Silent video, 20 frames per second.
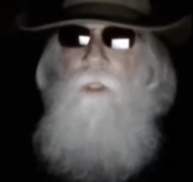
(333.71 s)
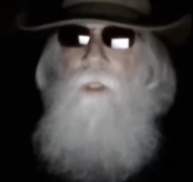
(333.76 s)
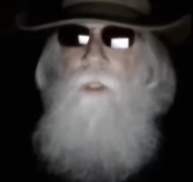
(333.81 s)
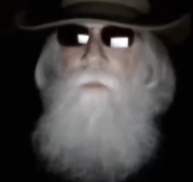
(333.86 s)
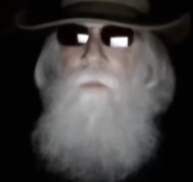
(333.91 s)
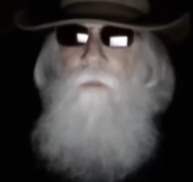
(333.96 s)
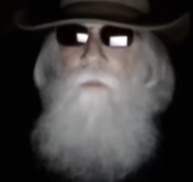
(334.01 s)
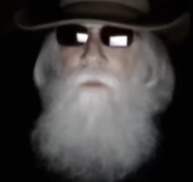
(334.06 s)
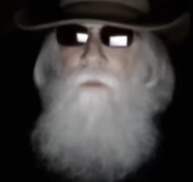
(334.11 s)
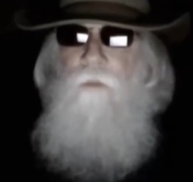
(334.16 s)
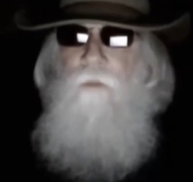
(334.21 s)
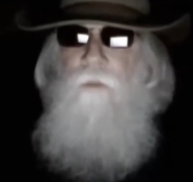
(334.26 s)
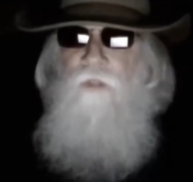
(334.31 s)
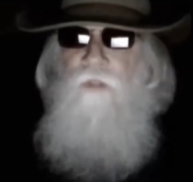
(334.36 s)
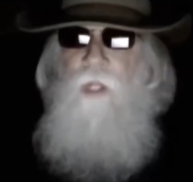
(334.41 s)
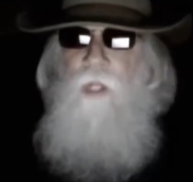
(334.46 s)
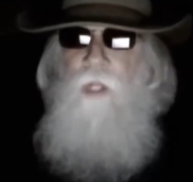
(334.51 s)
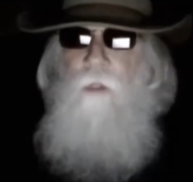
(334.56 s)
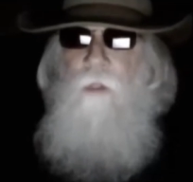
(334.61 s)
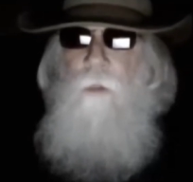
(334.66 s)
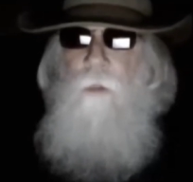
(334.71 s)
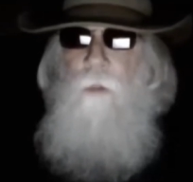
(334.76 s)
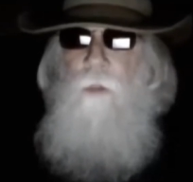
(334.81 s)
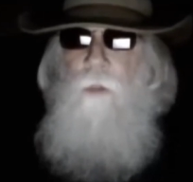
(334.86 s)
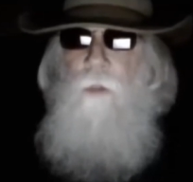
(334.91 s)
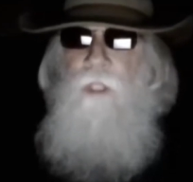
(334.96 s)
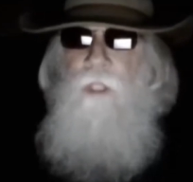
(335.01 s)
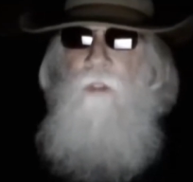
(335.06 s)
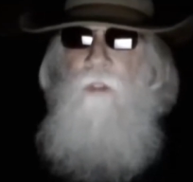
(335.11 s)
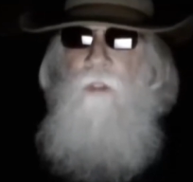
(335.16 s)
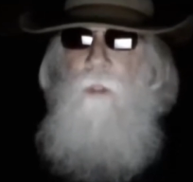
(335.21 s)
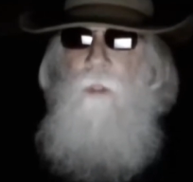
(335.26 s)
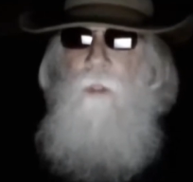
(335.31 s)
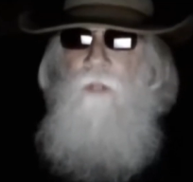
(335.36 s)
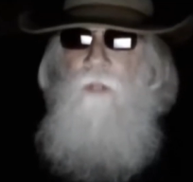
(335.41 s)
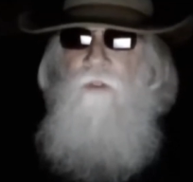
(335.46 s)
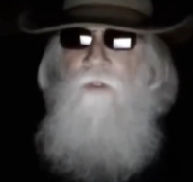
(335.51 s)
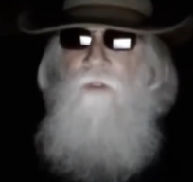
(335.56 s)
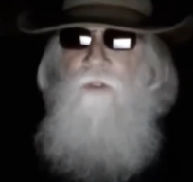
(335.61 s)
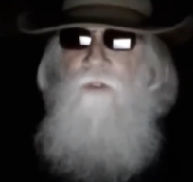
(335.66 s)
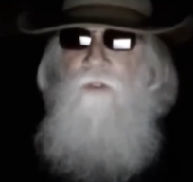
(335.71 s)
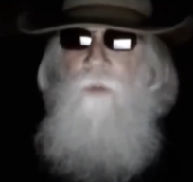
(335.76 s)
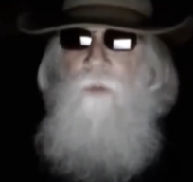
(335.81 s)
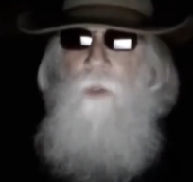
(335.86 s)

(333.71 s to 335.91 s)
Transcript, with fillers: came from shallow marine deposits